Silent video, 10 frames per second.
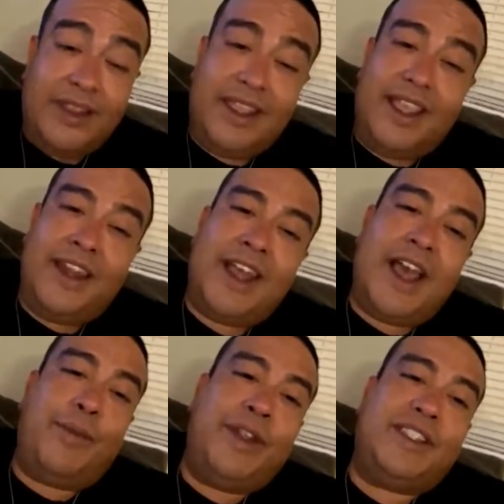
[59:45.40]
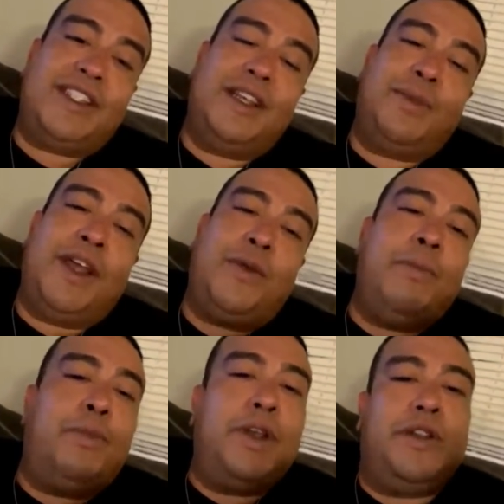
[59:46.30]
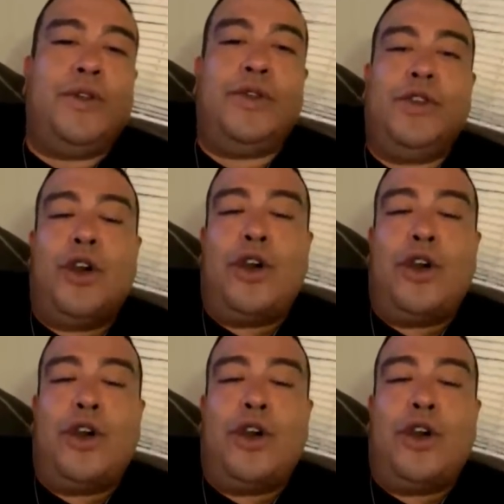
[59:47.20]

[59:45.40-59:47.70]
Yeah, nah, but shit, man. But you know,